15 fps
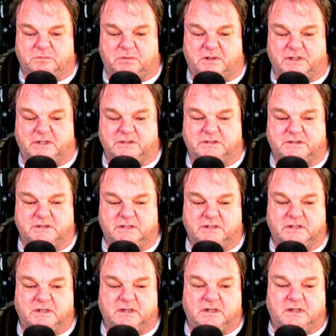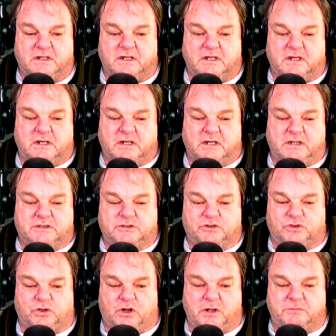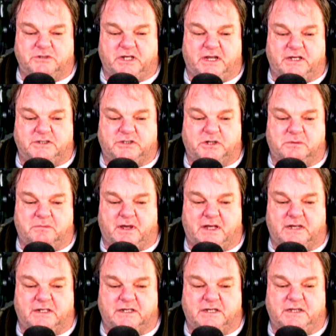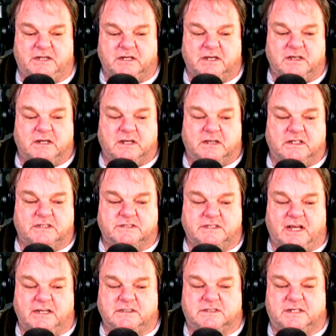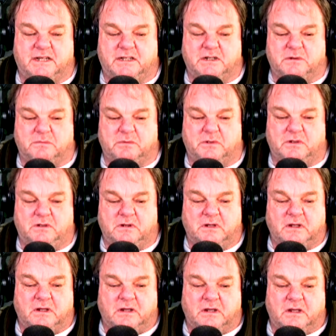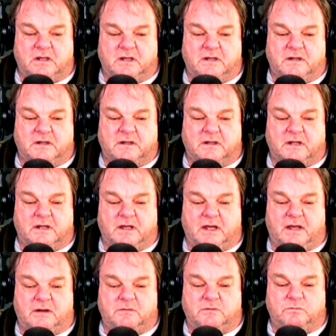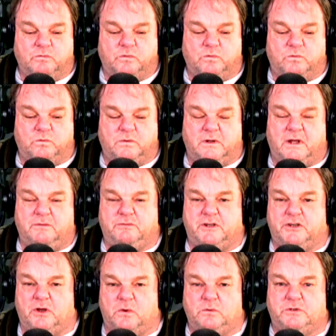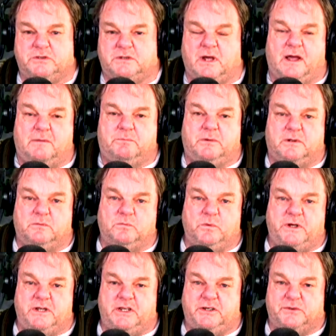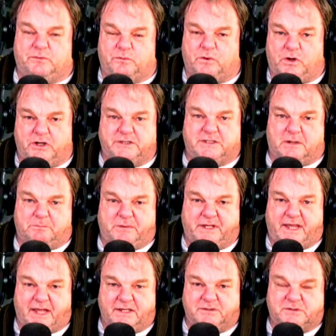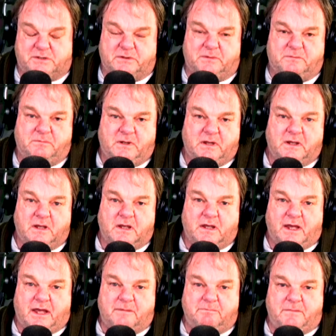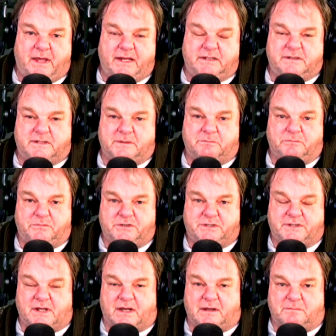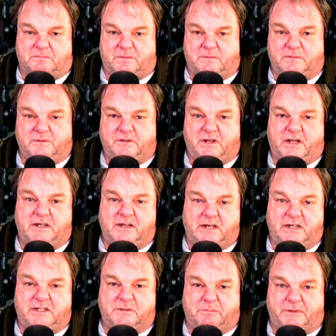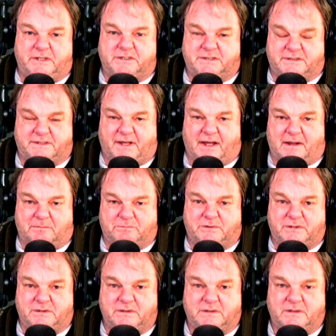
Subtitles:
place. It's crimes against humanity. It's not tenable. And if they don't stop it, we need to rise up against them and make them stop. They need to be stopped.